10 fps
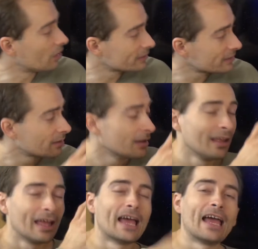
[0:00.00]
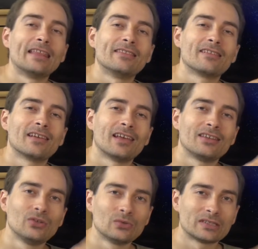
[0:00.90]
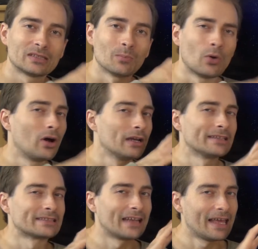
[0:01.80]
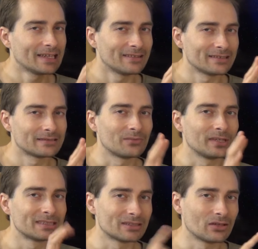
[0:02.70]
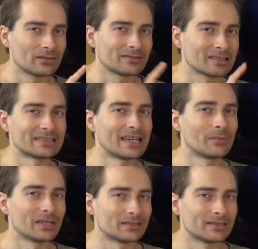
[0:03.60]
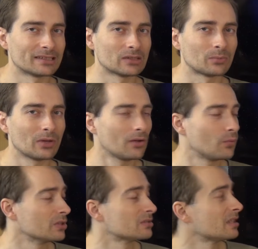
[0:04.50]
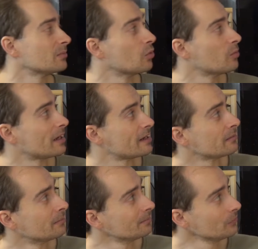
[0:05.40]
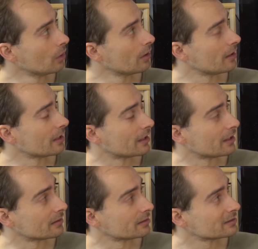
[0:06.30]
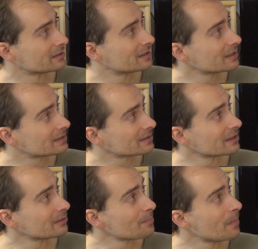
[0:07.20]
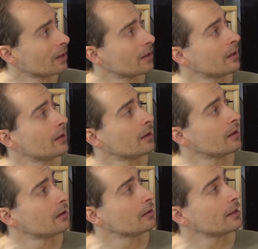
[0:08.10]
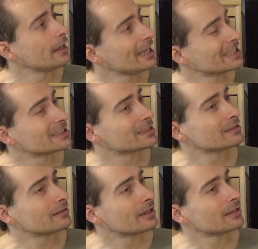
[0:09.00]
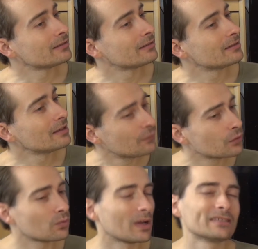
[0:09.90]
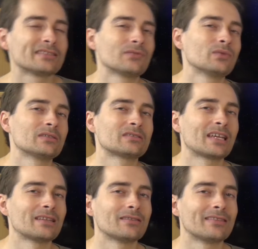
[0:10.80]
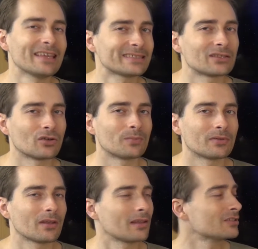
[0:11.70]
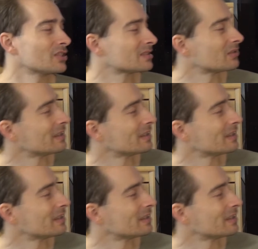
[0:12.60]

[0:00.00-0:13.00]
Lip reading: on it, and use it more or less like a desktop. It's not the same as a desktop. Windows 10 mobile system is a different one than Windows 10 desktop, just to